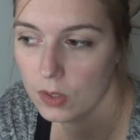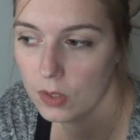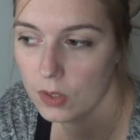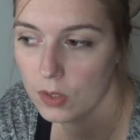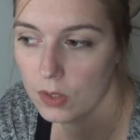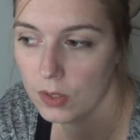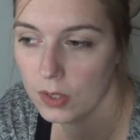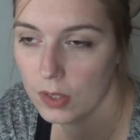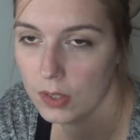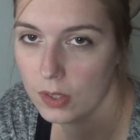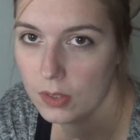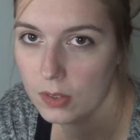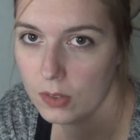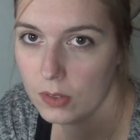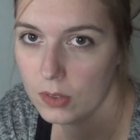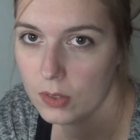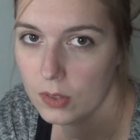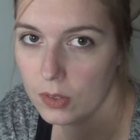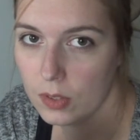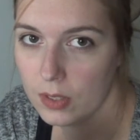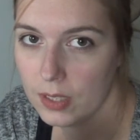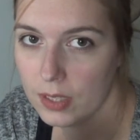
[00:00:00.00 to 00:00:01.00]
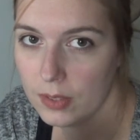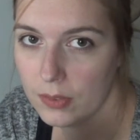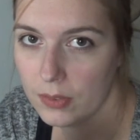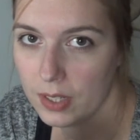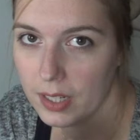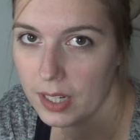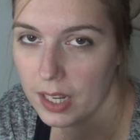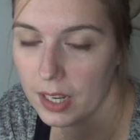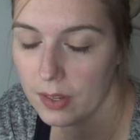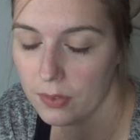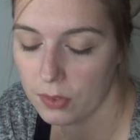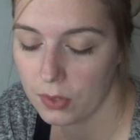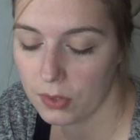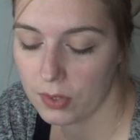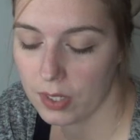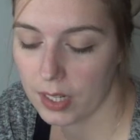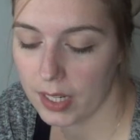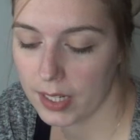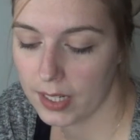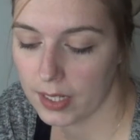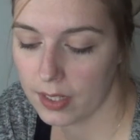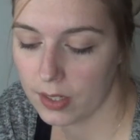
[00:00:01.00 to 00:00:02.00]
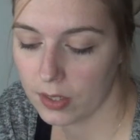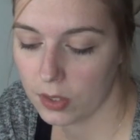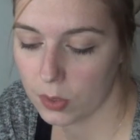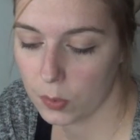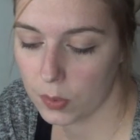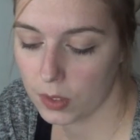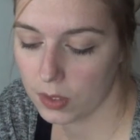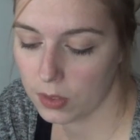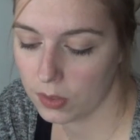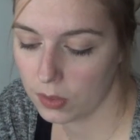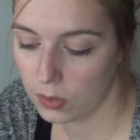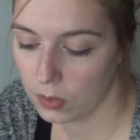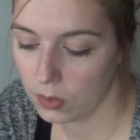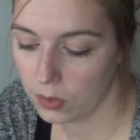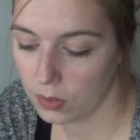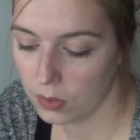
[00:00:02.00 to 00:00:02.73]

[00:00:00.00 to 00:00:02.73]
note if I have to dye another one